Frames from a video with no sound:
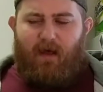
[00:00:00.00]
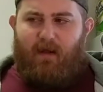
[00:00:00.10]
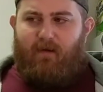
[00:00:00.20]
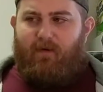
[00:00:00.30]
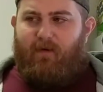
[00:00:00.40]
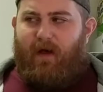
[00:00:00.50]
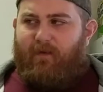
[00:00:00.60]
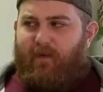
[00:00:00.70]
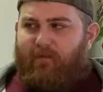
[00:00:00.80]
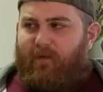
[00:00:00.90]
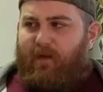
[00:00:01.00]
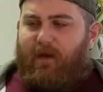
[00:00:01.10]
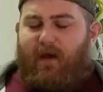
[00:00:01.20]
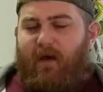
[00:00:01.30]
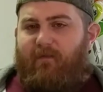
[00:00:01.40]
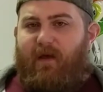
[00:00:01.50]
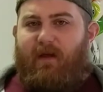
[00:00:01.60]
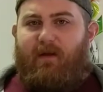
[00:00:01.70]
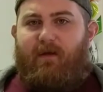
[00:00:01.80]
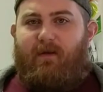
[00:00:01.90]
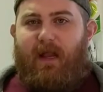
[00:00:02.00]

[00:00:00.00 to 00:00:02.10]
I don't know, I feel like I have that